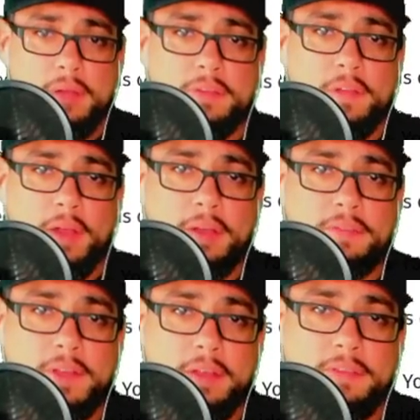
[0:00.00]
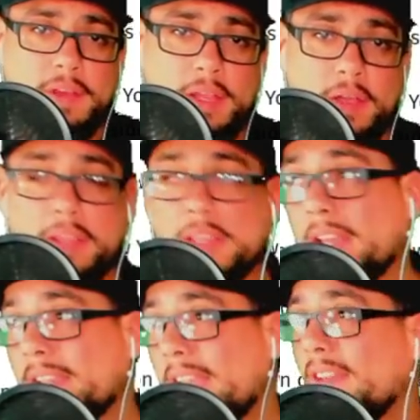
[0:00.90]
So it says here, and
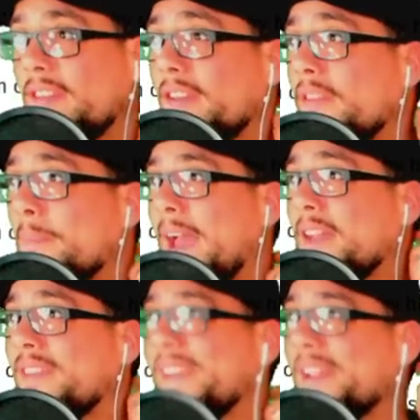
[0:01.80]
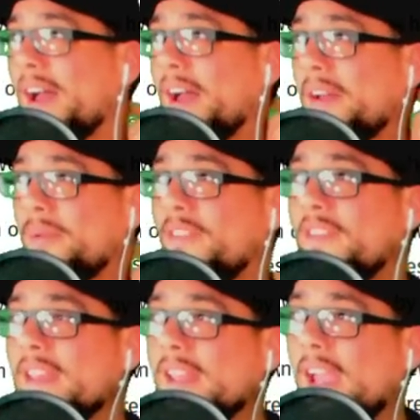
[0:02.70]
guys, just imagine
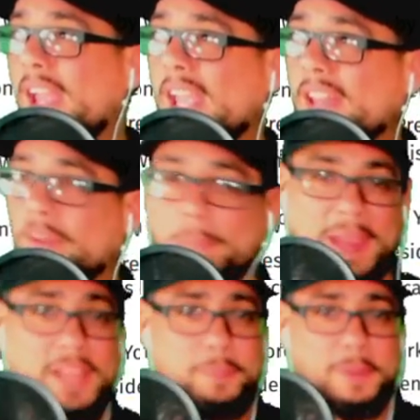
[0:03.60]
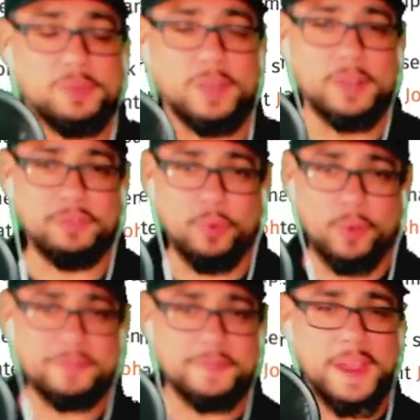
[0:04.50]
seeing a debate between the fourth,